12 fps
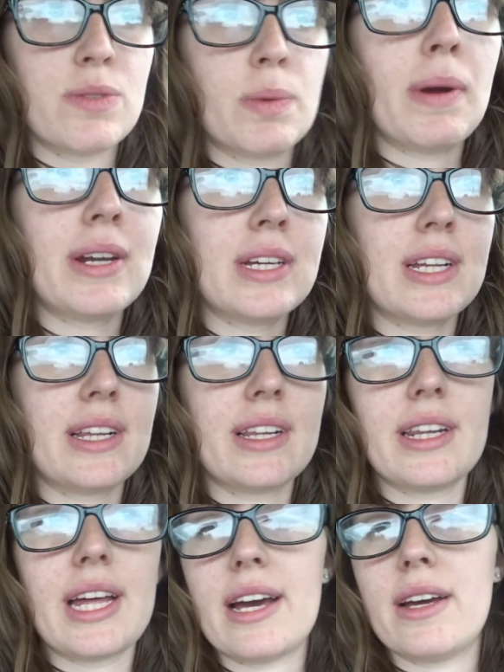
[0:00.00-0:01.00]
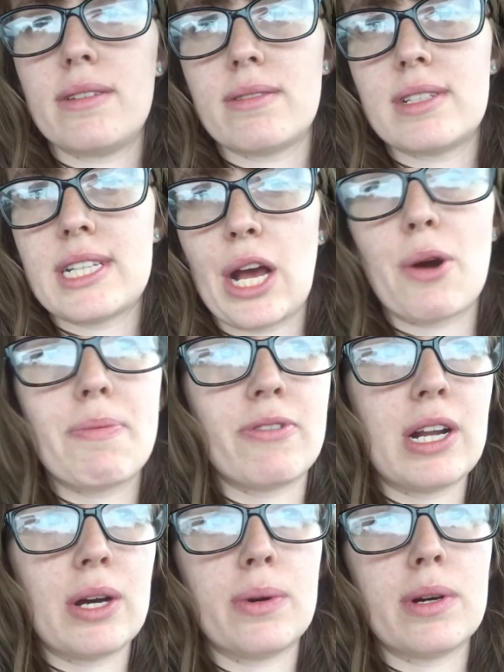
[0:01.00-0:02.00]
we'll probably let her stay up
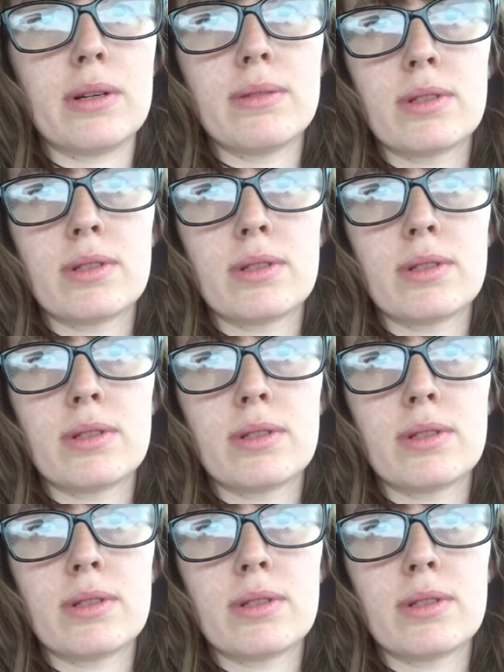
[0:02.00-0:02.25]
for a little while.